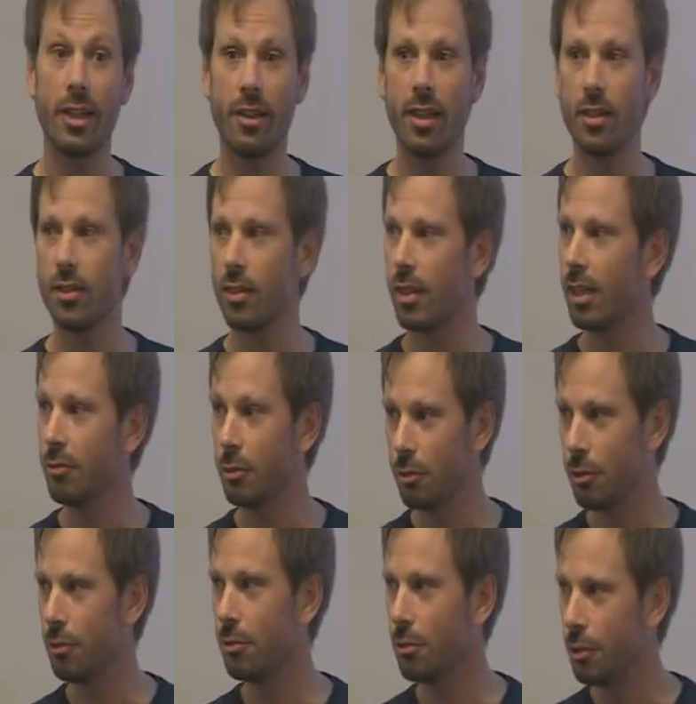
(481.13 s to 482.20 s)
this
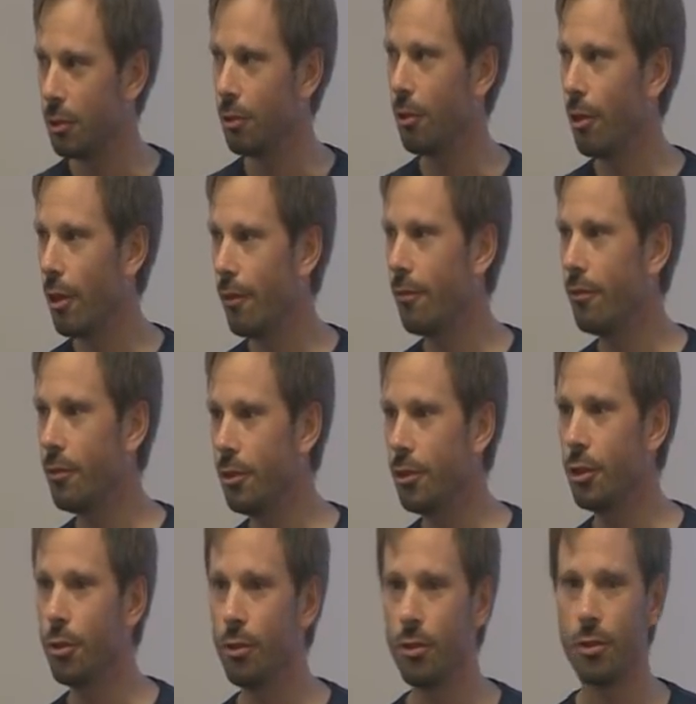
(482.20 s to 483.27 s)
sort of
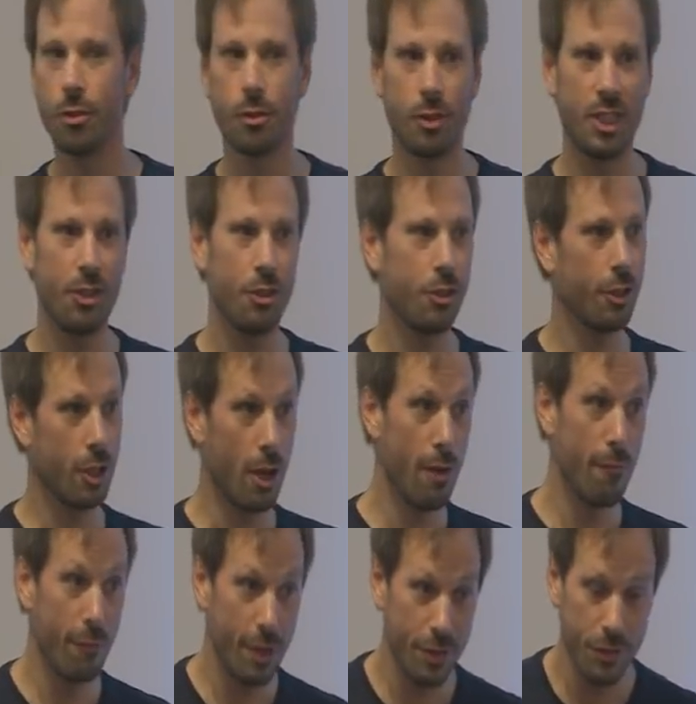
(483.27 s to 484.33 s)
JUCE-ish
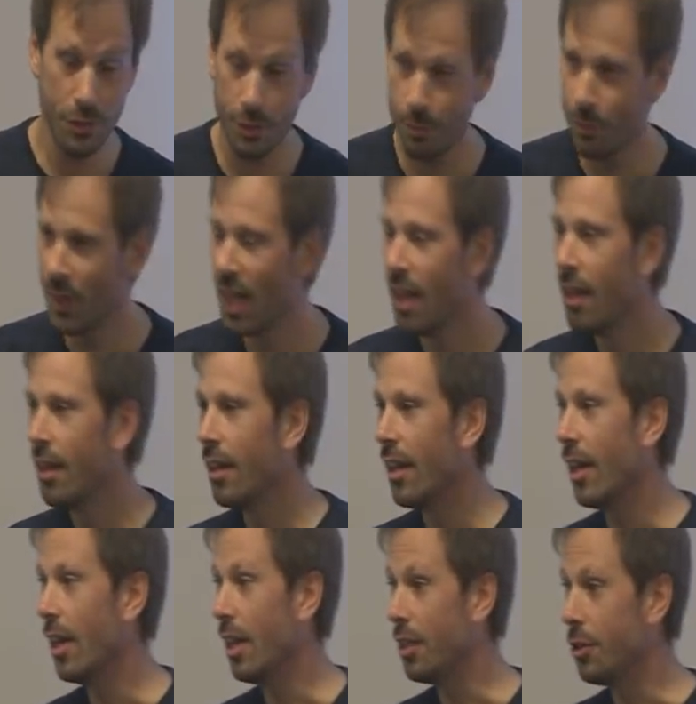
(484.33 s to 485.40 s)
conference,
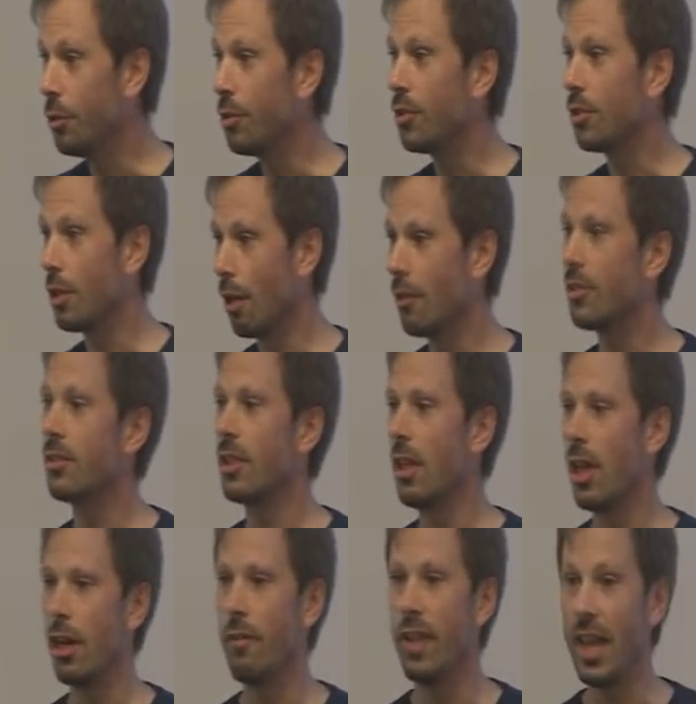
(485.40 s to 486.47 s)
and JUCE solves a
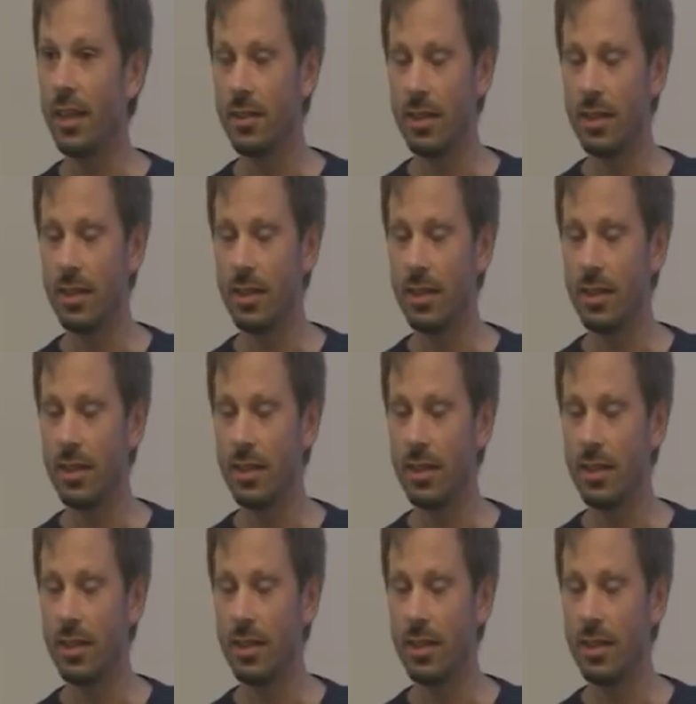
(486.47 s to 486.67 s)
lot of that,